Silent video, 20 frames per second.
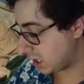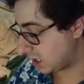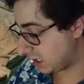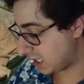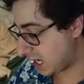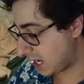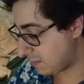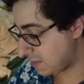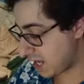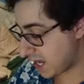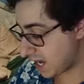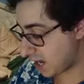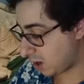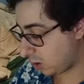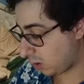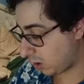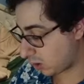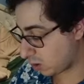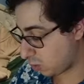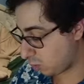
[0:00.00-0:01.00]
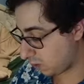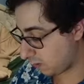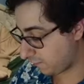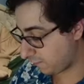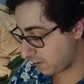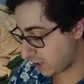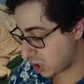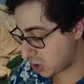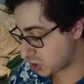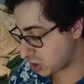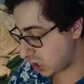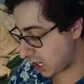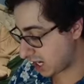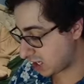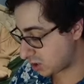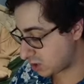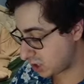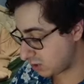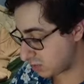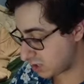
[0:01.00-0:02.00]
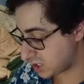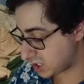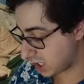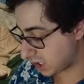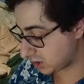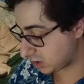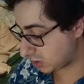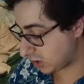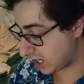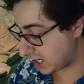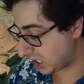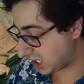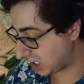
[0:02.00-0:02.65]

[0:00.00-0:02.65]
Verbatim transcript: Glameow. Corphish. Energy Recycler.